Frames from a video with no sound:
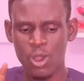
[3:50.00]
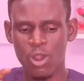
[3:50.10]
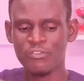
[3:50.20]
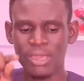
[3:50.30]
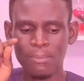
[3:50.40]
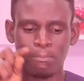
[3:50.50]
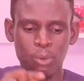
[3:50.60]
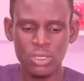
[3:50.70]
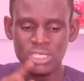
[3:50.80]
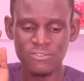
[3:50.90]
of a
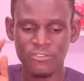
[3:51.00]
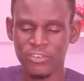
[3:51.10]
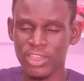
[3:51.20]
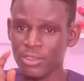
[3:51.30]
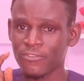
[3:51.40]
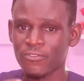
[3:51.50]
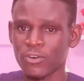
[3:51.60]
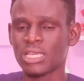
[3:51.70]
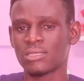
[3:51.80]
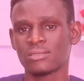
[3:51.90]
burning fiery
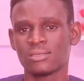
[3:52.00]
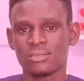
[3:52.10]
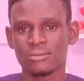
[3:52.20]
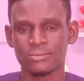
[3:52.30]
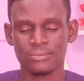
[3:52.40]
furnace.